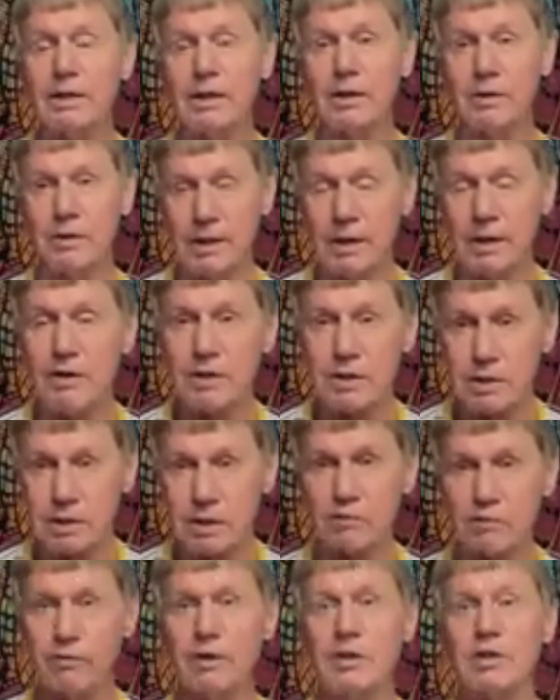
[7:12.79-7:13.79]
and our death
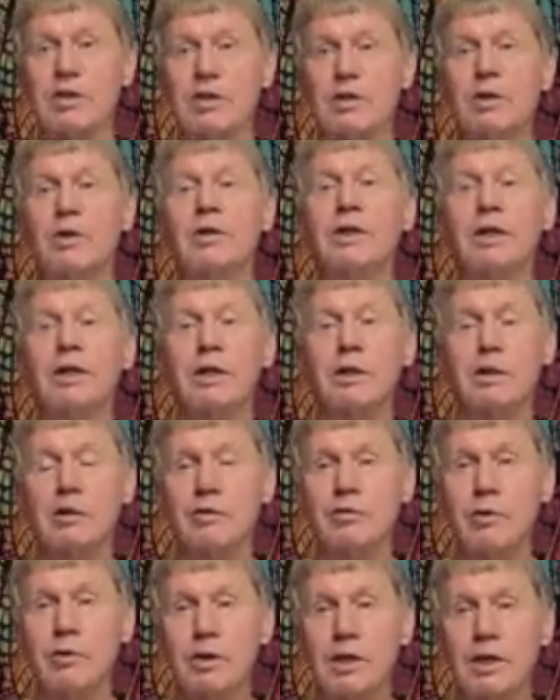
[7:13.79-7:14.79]
certificates are created
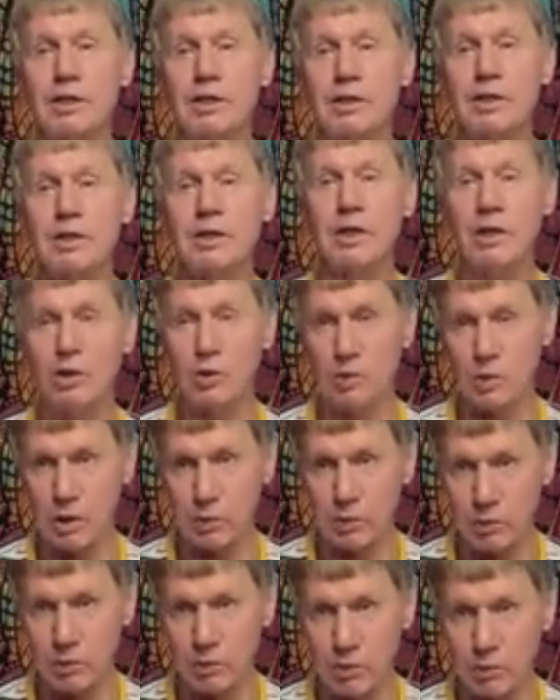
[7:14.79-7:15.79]
for us
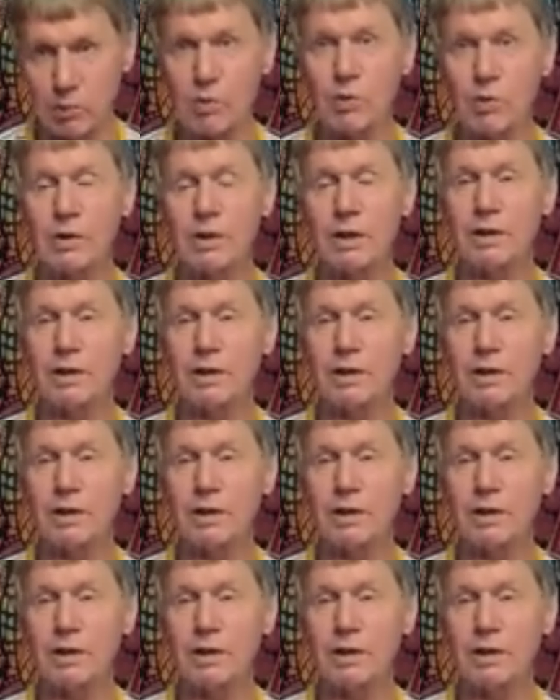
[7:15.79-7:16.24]
when we were born,